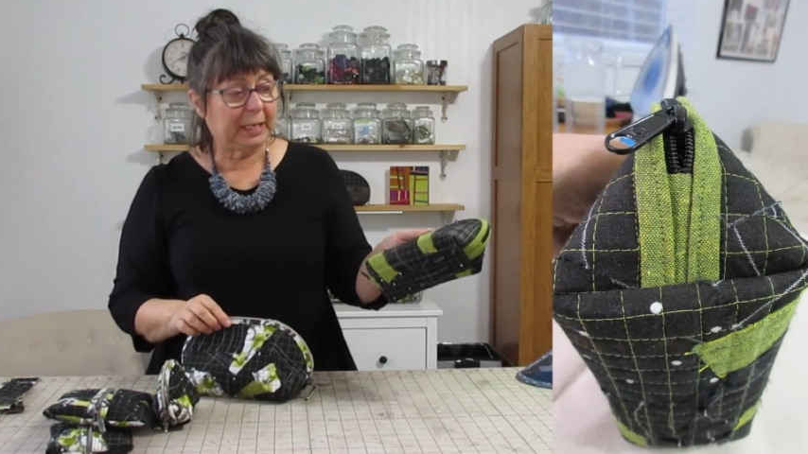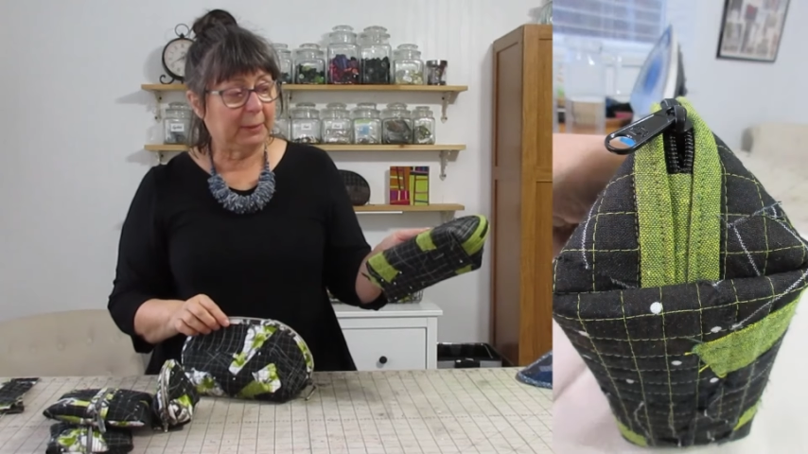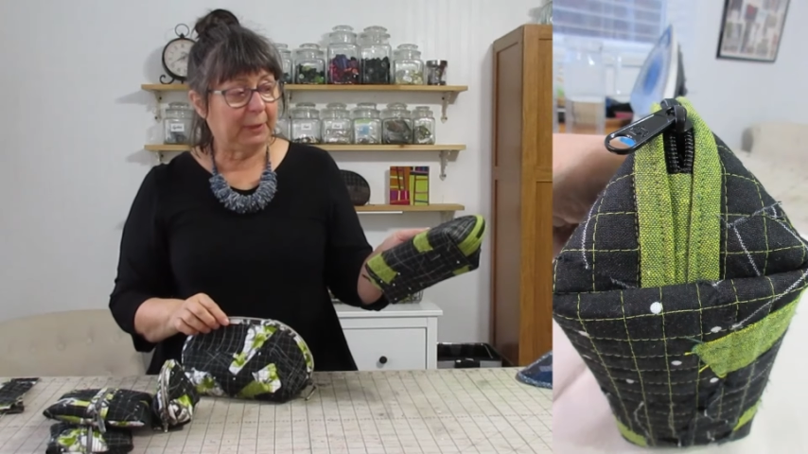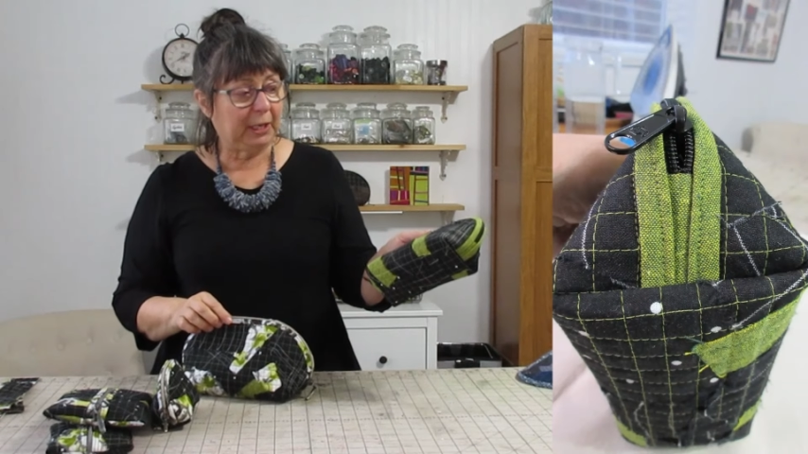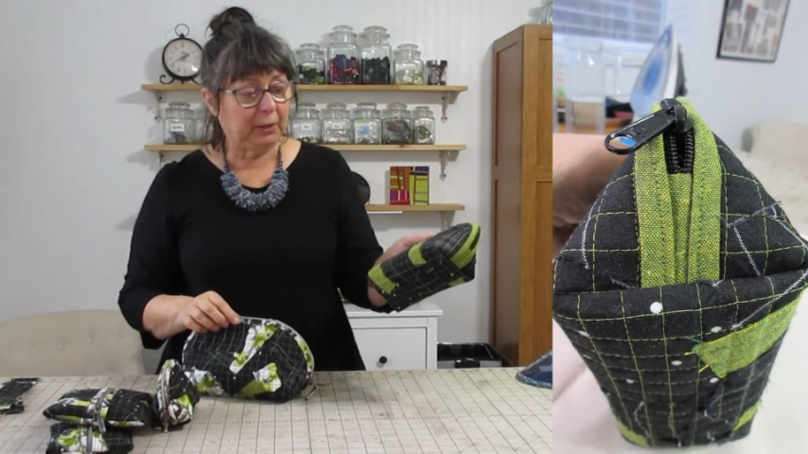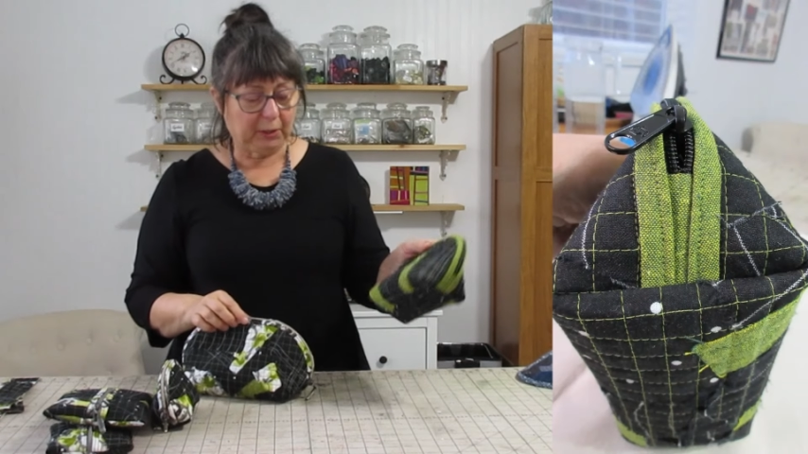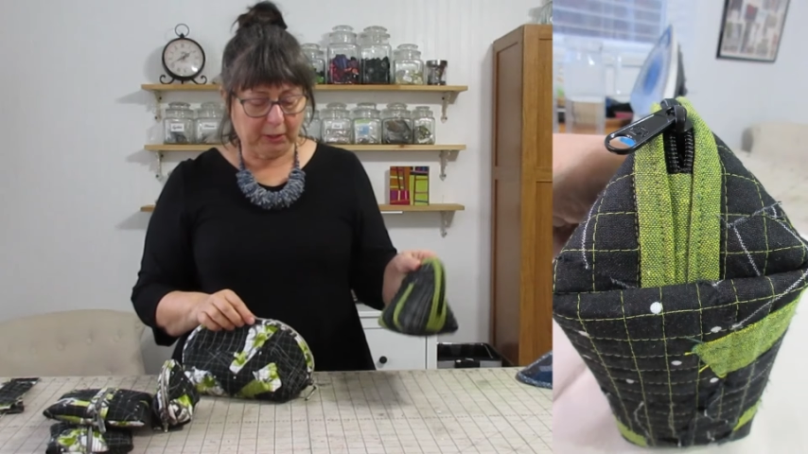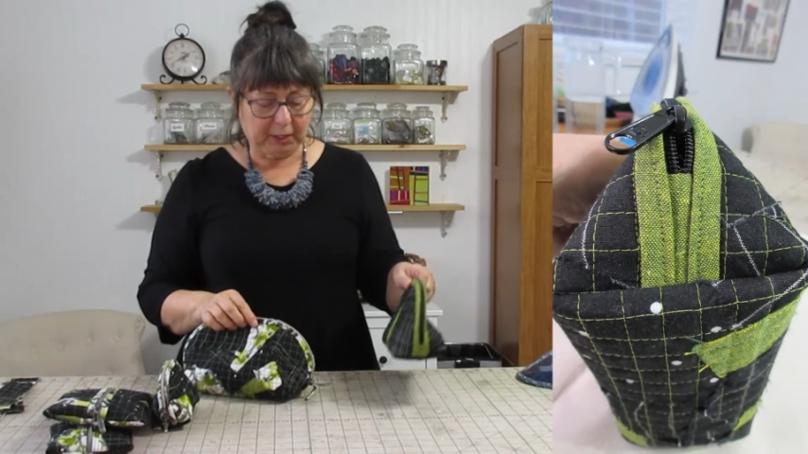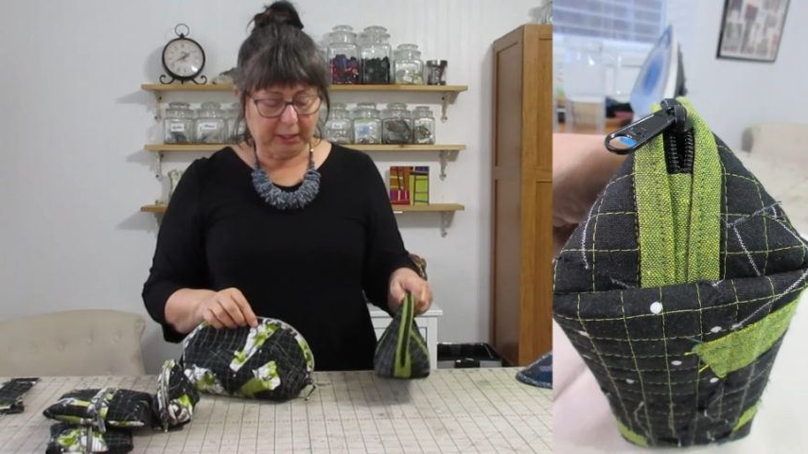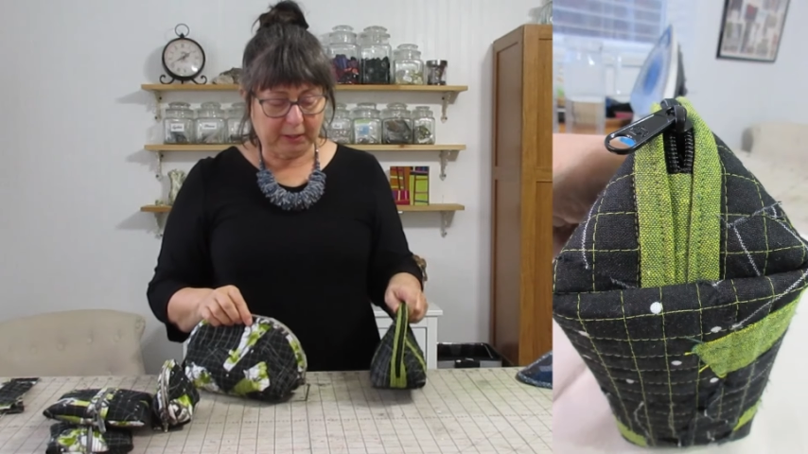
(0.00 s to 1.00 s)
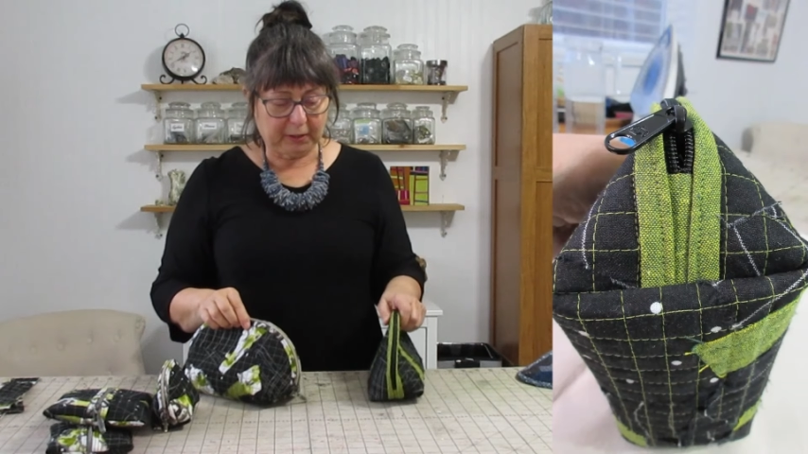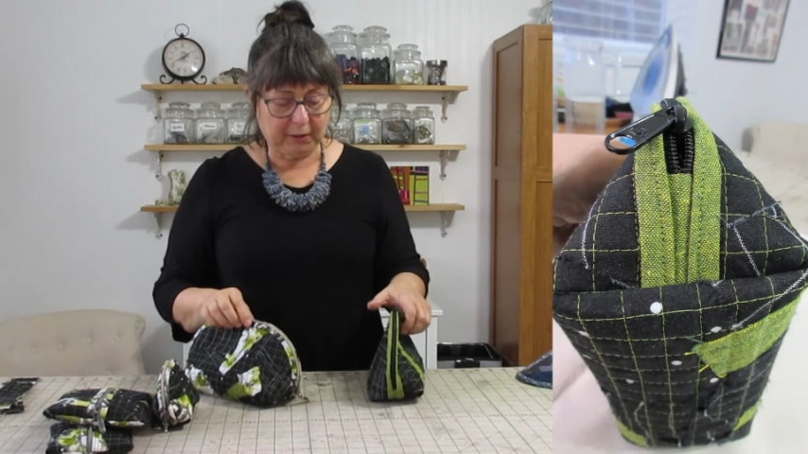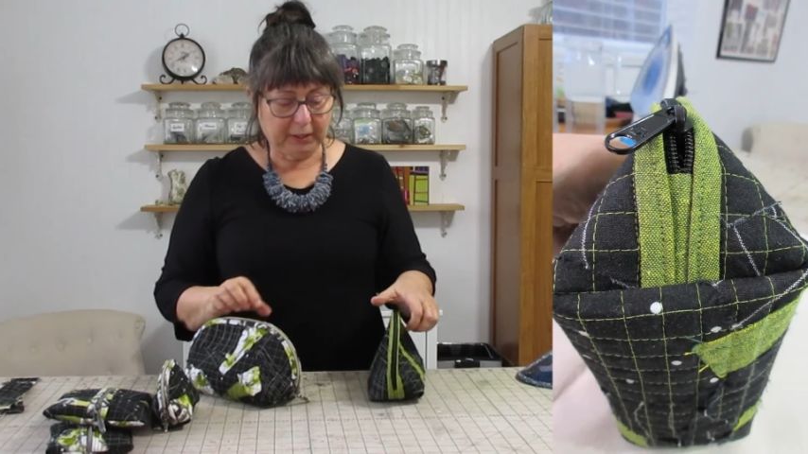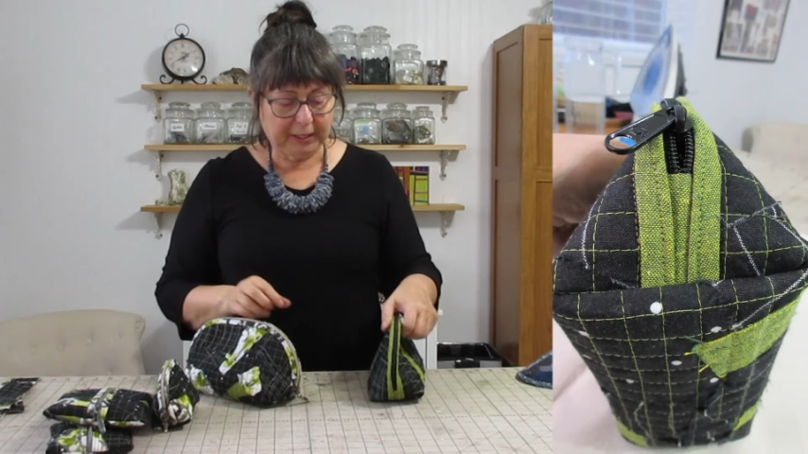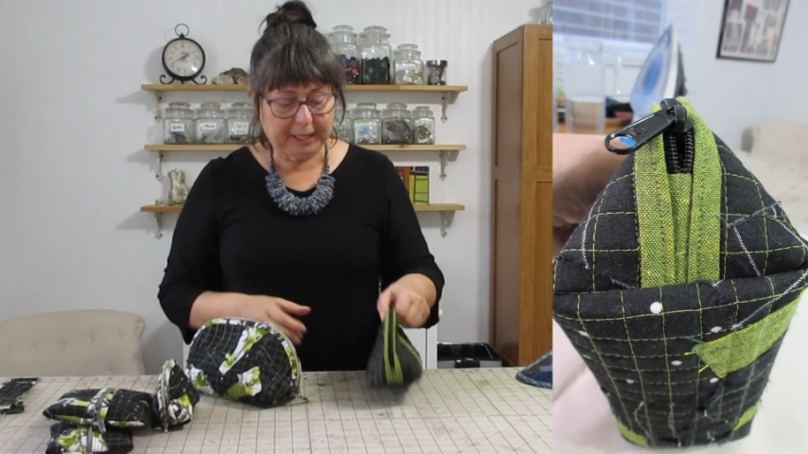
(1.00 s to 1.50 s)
I made earlier.